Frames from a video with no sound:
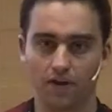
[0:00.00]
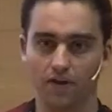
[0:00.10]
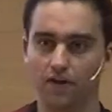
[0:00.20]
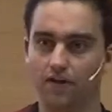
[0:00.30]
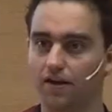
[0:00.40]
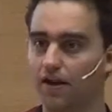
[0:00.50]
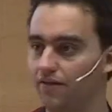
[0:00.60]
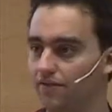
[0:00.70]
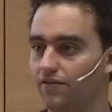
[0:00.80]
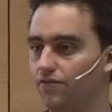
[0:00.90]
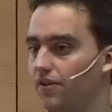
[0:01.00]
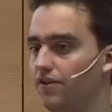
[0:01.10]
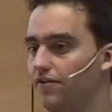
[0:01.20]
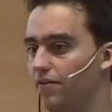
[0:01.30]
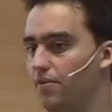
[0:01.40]
uh, Karsten
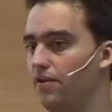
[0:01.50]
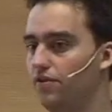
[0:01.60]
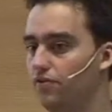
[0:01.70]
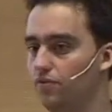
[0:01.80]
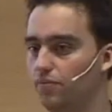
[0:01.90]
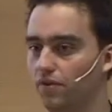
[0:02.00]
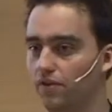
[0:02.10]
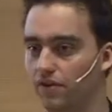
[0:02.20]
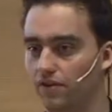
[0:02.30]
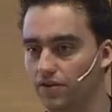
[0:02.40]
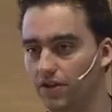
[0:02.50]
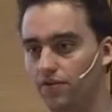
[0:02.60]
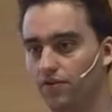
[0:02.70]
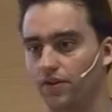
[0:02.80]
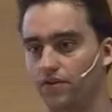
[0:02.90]
created something usable in January